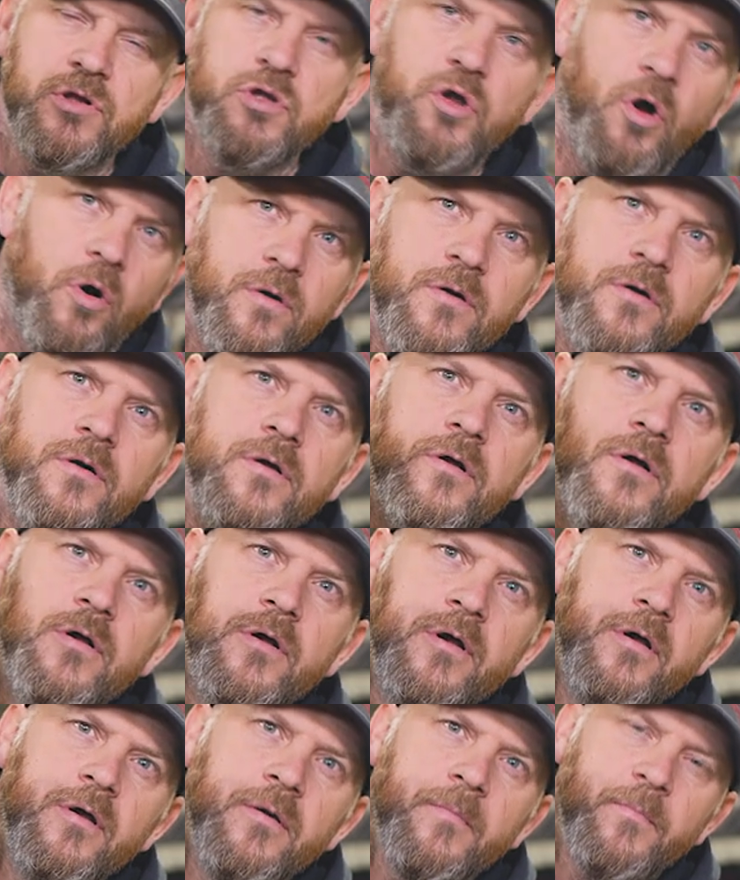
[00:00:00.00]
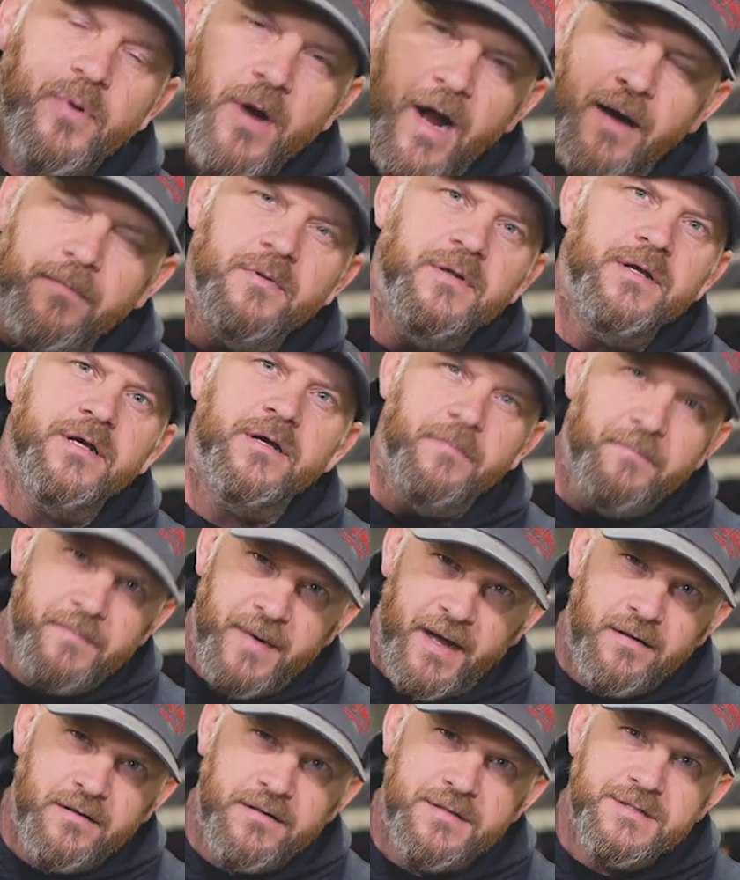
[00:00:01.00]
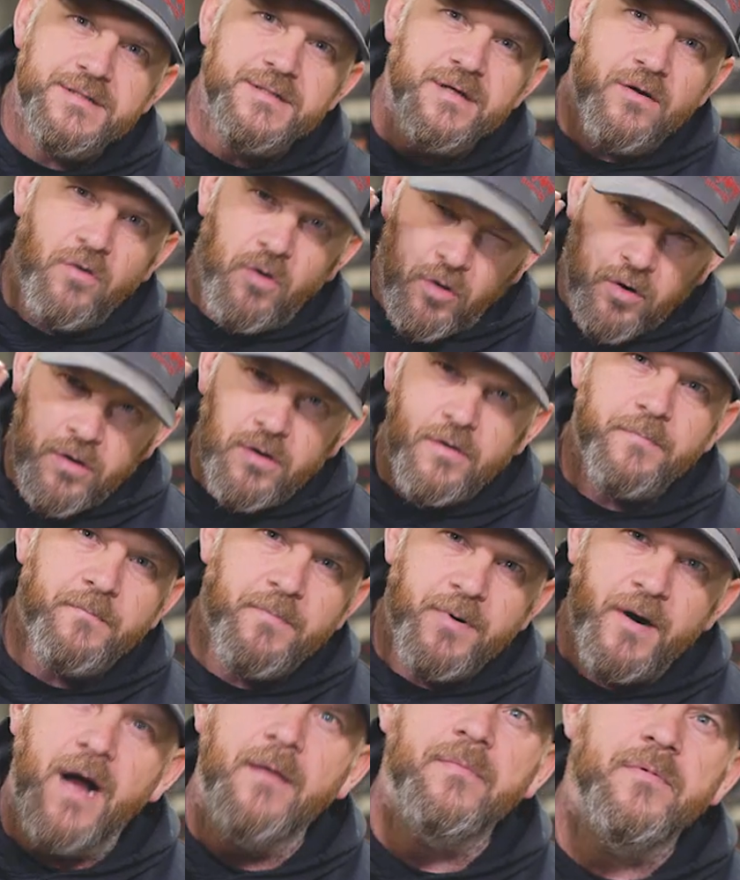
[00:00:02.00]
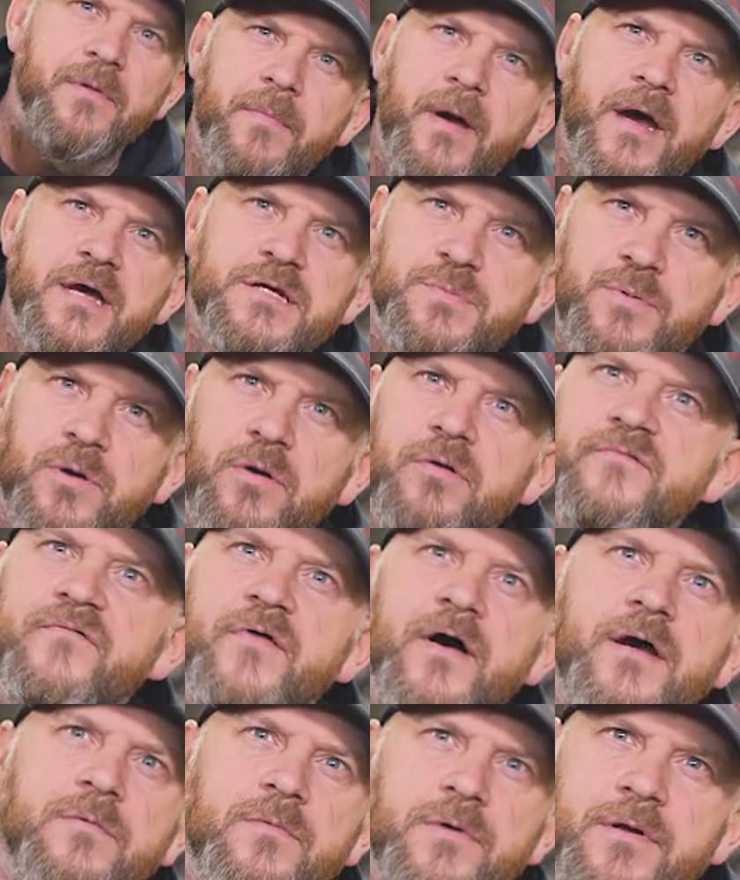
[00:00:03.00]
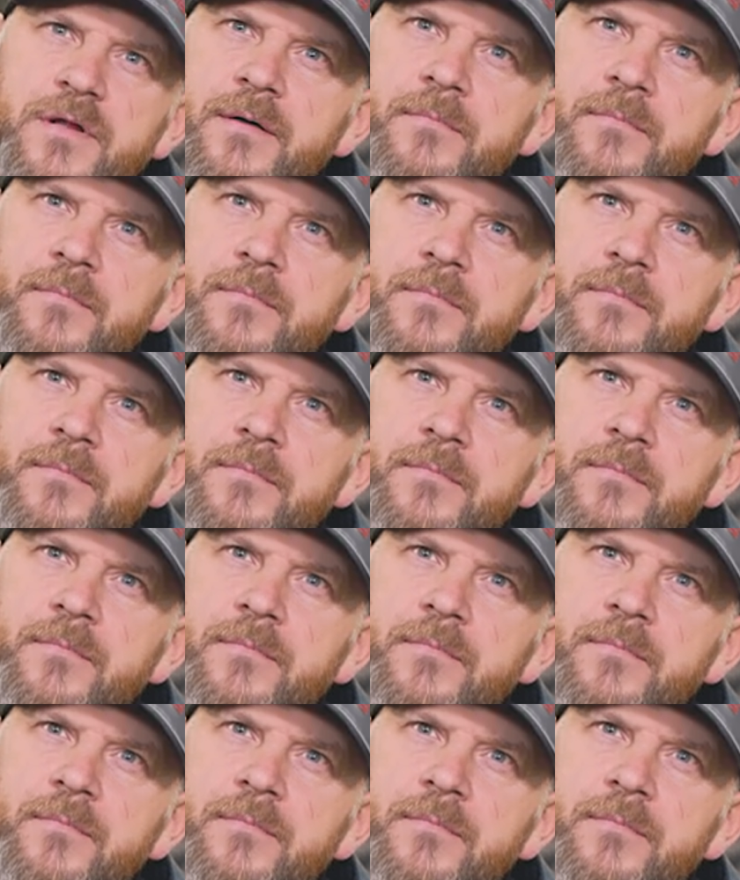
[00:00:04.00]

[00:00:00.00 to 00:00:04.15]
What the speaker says: local, probably Cabela's, or probably Bass Pro and find one of